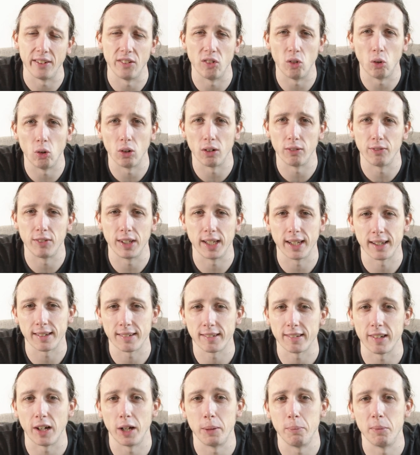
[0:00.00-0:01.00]
all of the
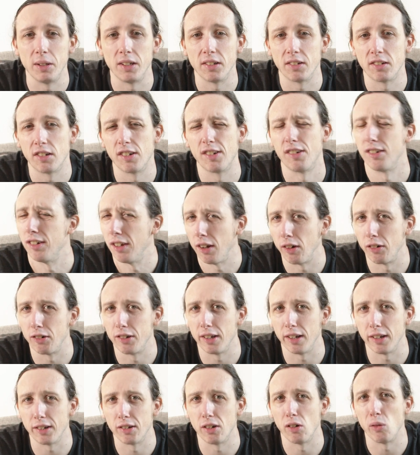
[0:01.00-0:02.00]
excitements
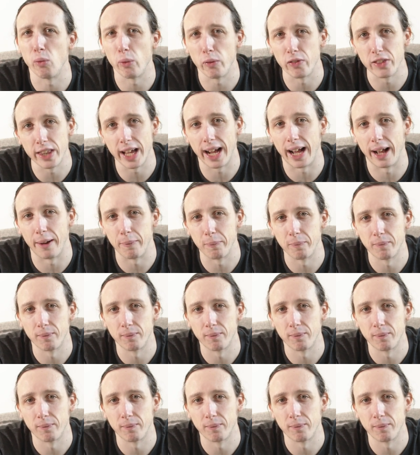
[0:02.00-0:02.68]
associated with that.